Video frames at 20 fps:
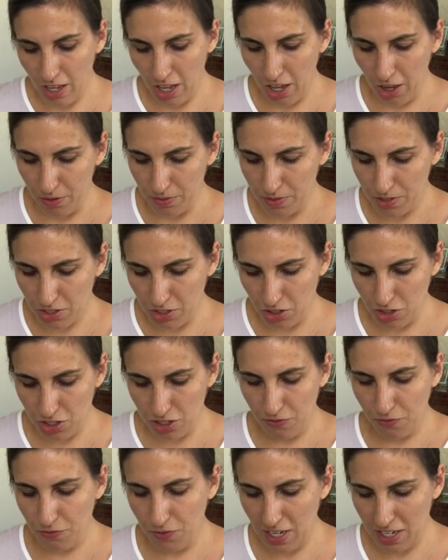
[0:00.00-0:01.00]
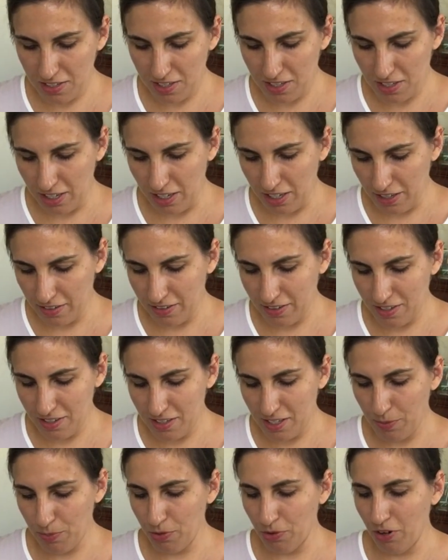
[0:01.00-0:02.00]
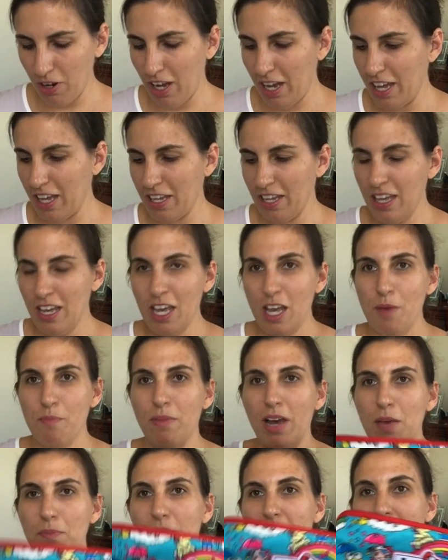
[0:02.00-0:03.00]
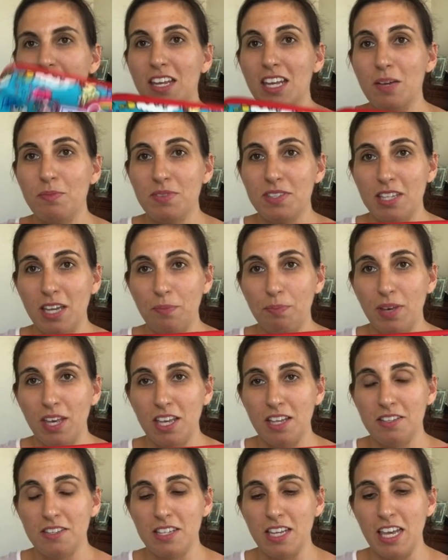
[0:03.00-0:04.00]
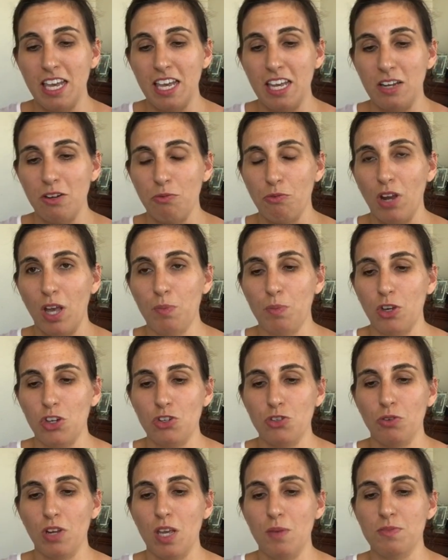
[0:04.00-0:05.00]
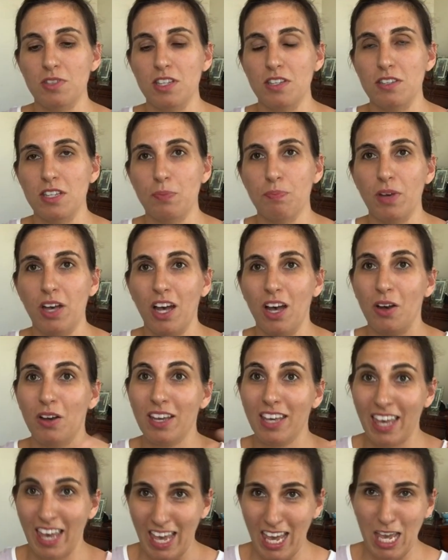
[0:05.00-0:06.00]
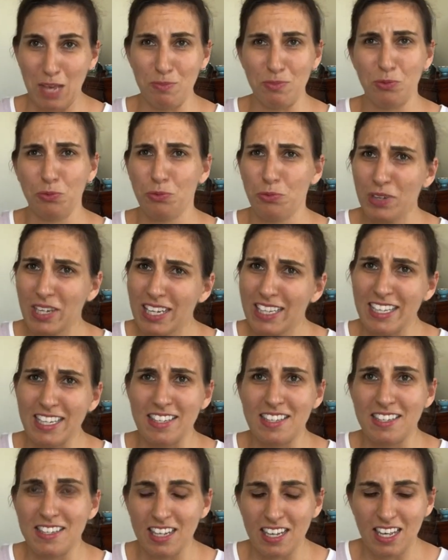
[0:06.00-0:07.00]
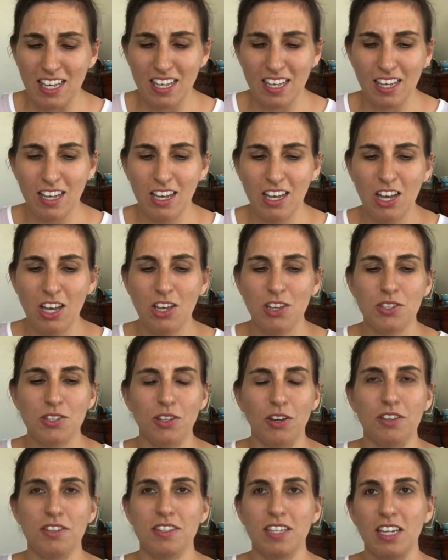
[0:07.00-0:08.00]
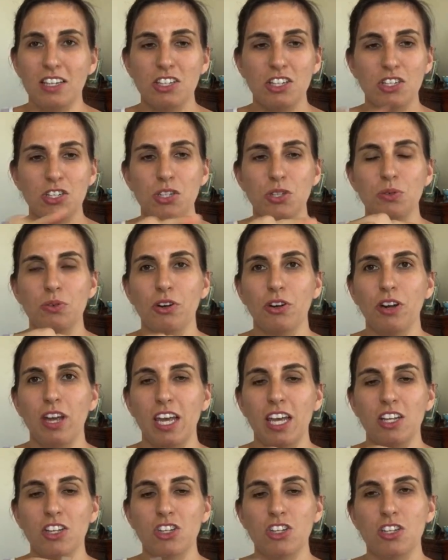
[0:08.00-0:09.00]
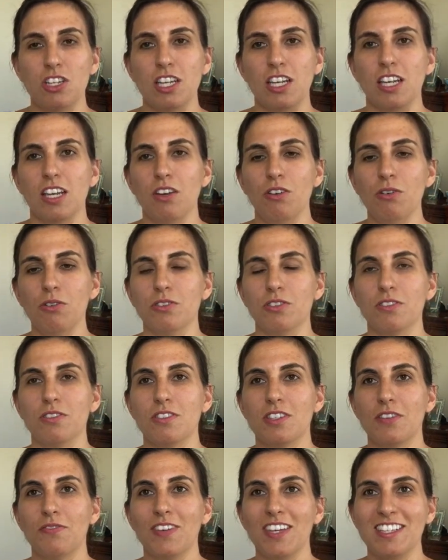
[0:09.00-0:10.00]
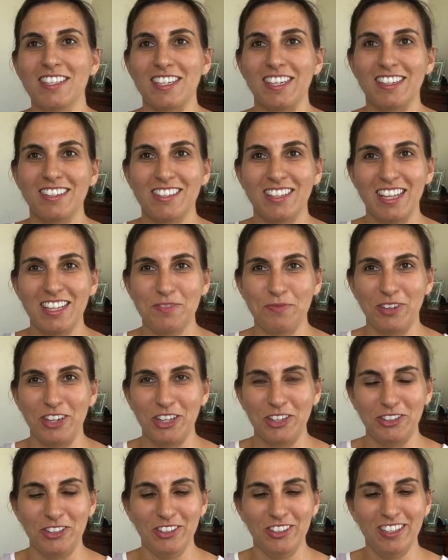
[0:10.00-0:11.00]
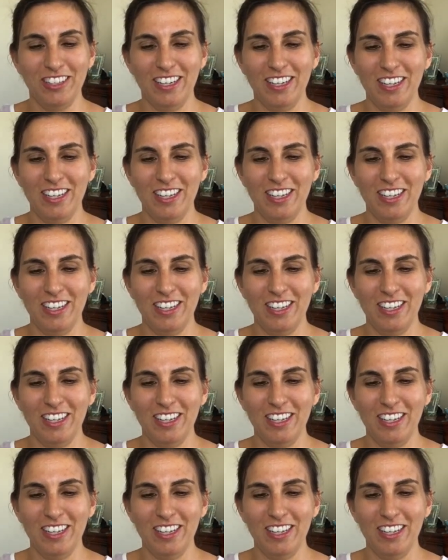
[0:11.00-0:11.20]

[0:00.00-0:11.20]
Oh, so she fixed the zipper. My medium set piece in Rainbow Dreams, the zipper came really sticky, so I sent it to her and she fixed it, so that's pretty cool.